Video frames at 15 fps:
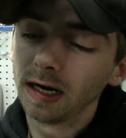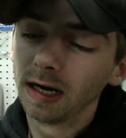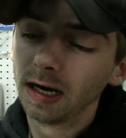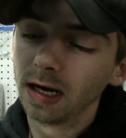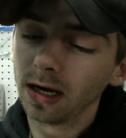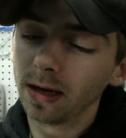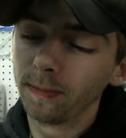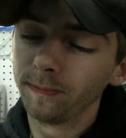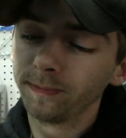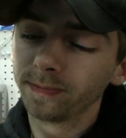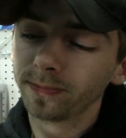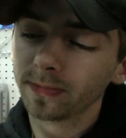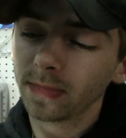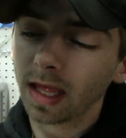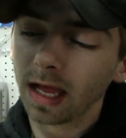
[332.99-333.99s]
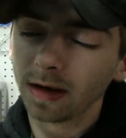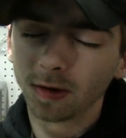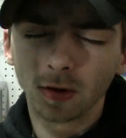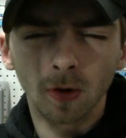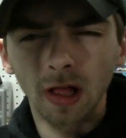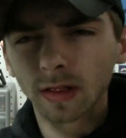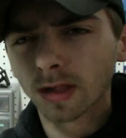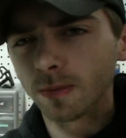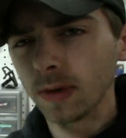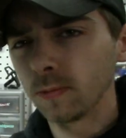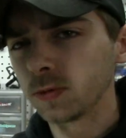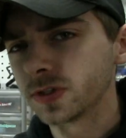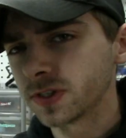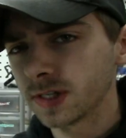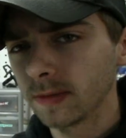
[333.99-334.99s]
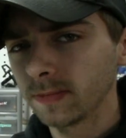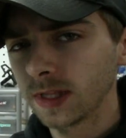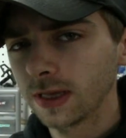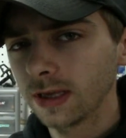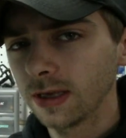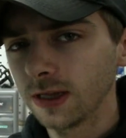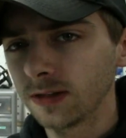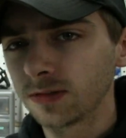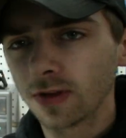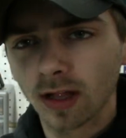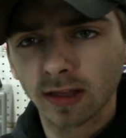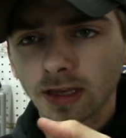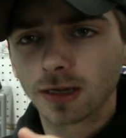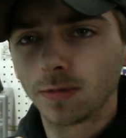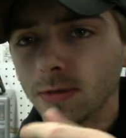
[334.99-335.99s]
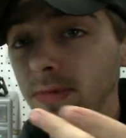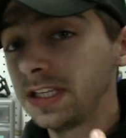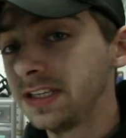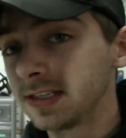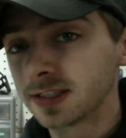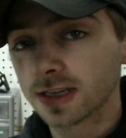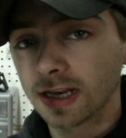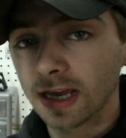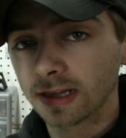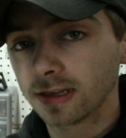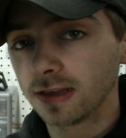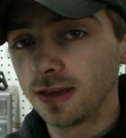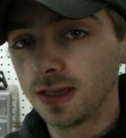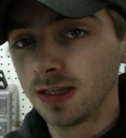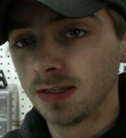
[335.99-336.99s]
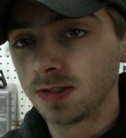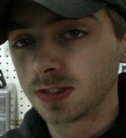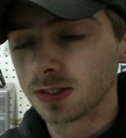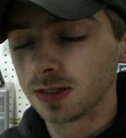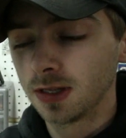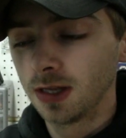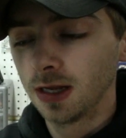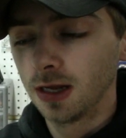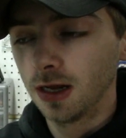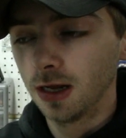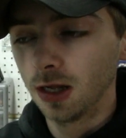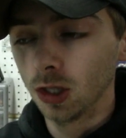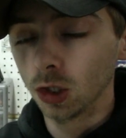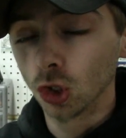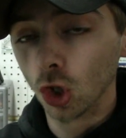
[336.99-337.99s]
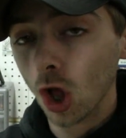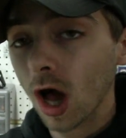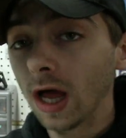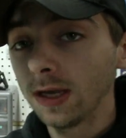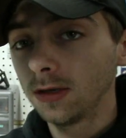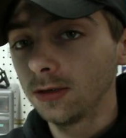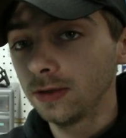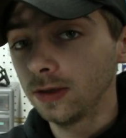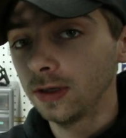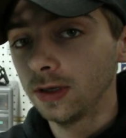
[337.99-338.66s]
Um, I don't know, I'll come up with something. It's not like I'm going to be disconnecting these uh, a lot.